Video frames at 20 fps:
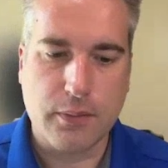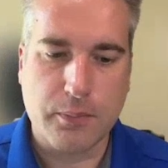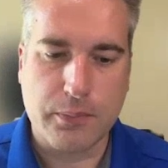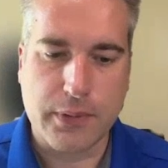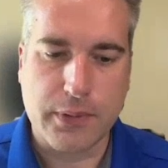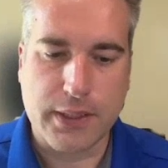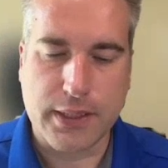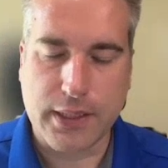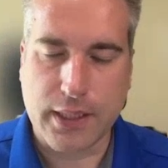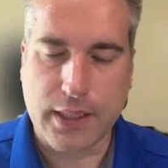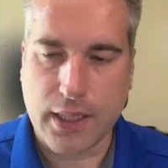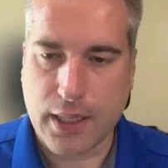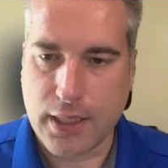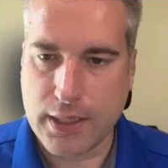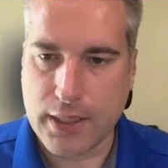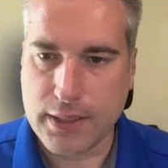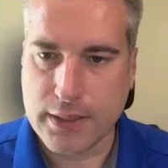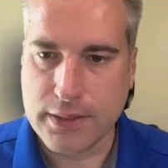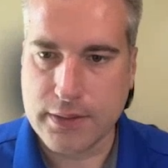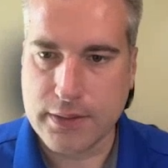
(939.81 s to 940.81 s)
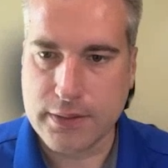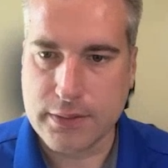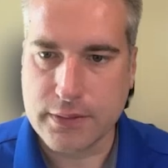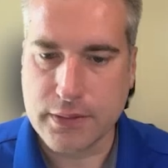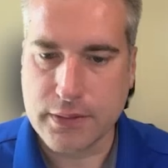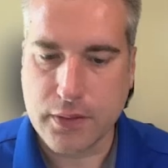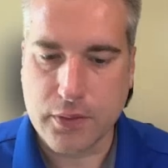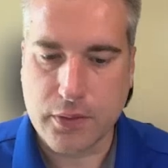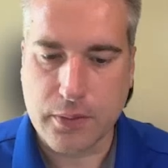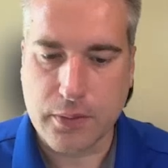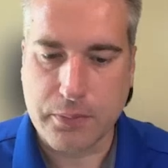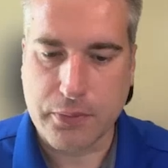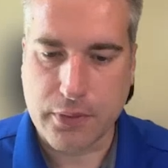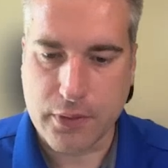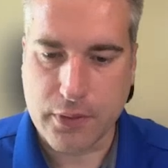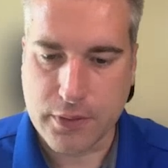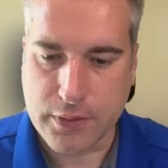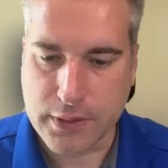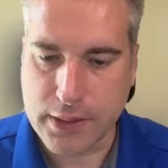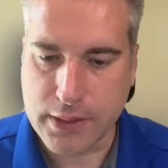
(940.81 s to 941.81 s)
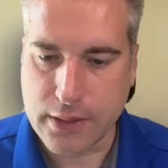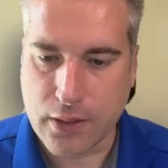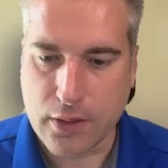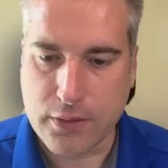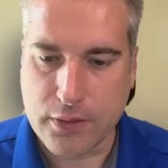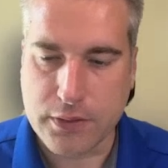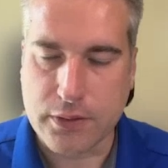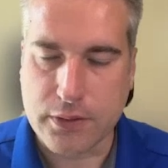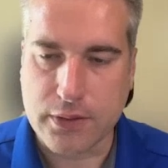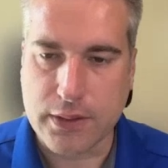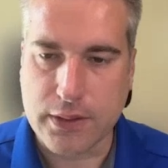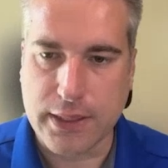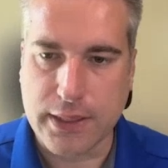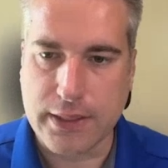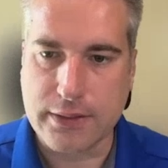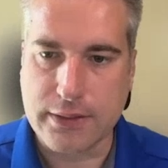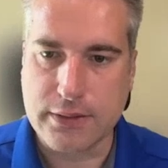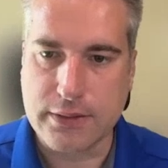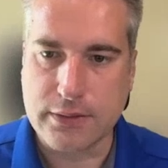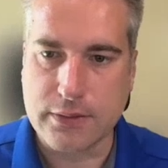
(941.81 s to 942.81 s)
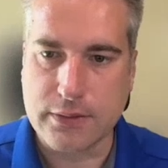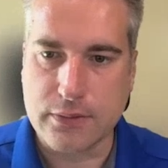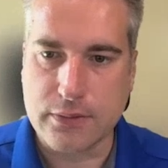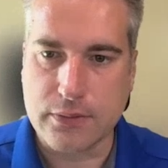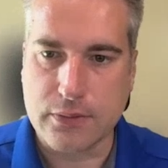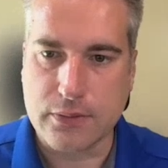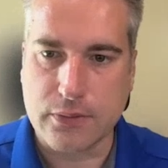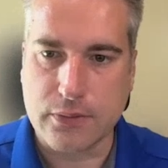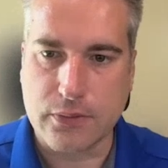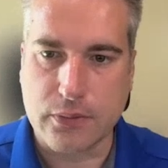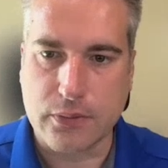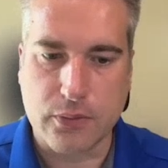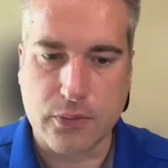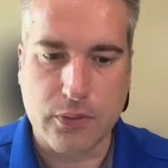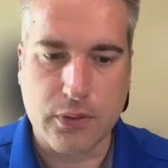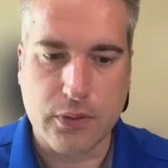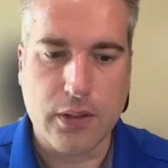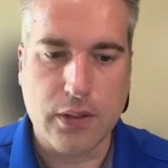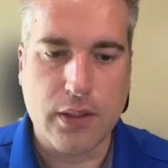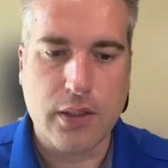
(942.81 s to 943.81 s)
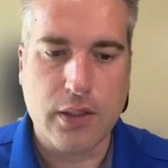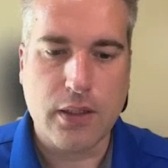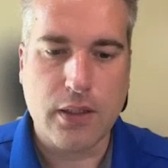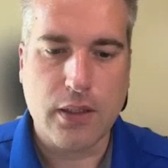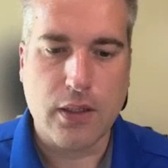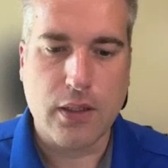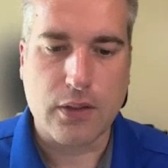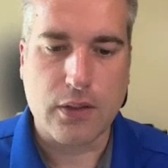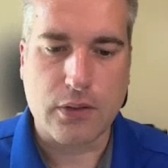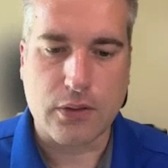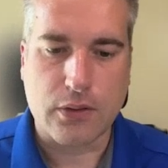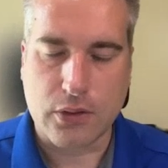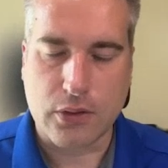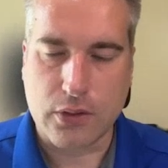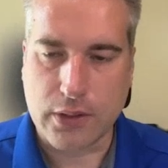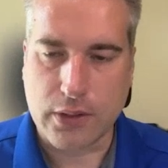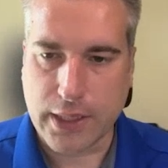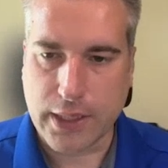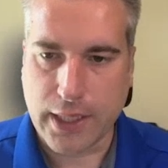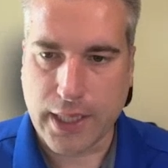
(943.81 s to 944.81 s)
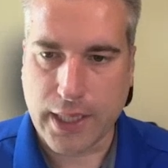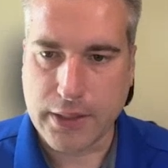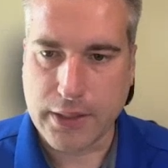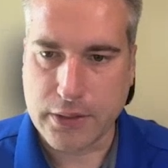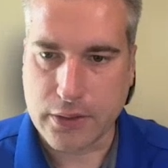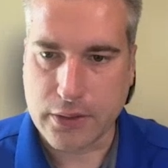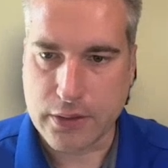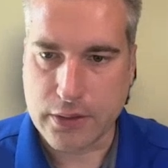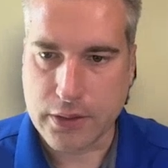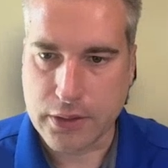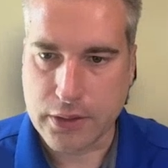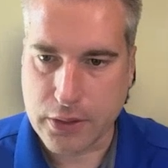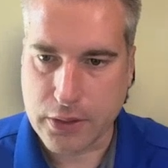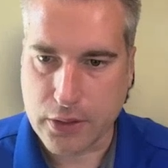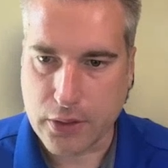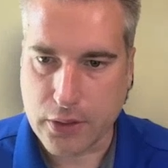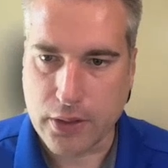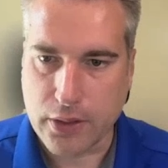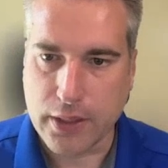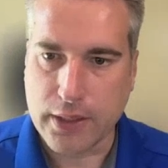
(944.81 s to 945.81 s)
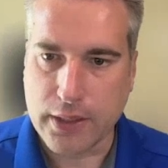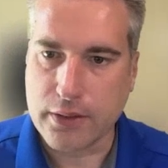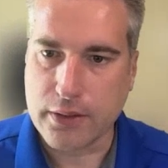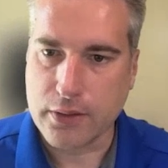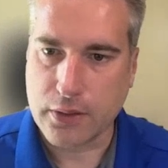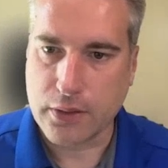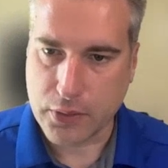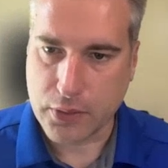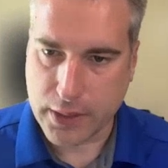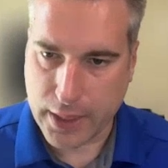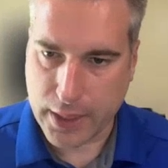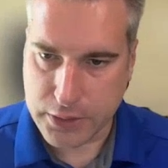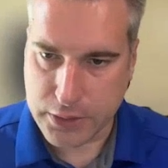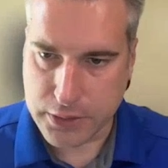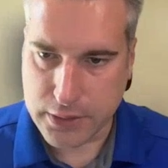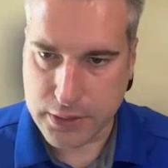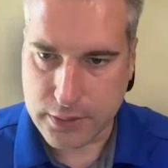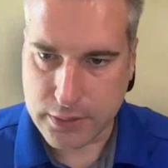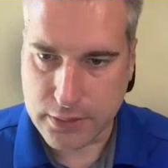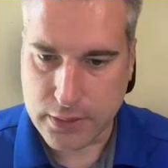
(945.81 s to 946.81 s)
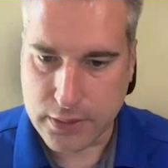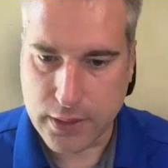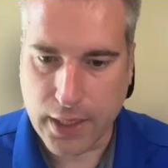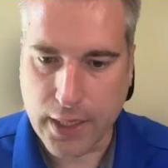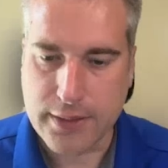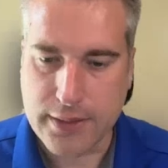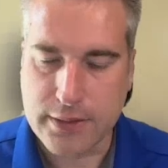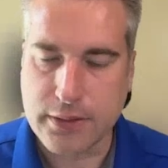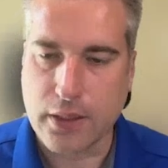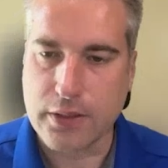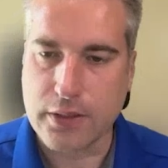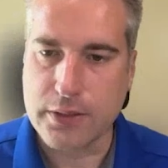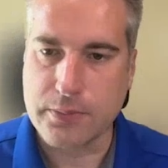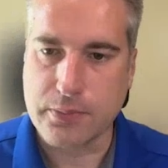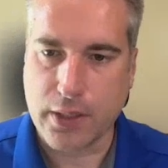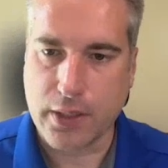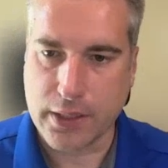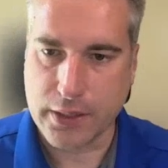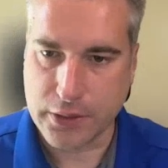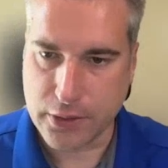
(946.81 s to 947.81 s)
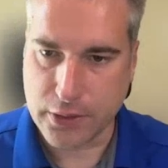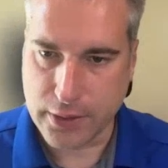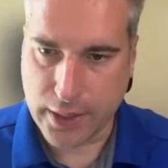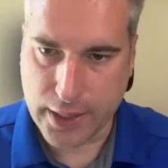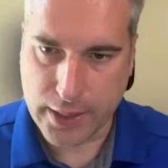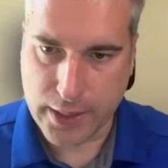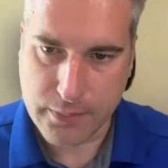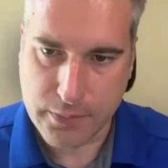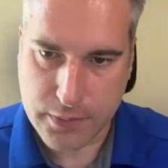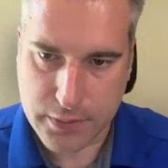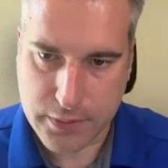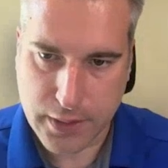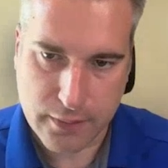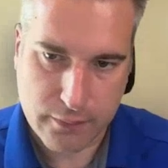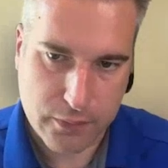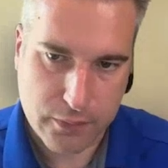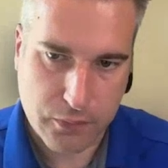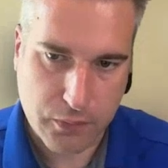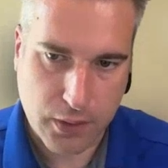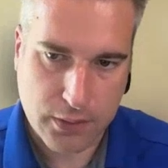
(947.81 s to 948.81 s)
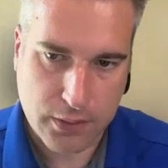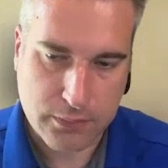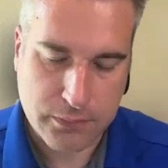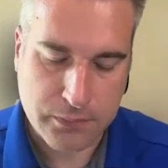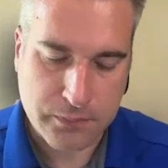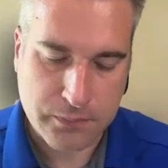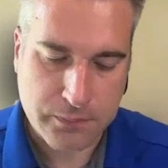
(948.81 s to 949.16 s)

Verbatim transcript: because the person at Arsenal needs to look at your current location and start spreading your name to everyone.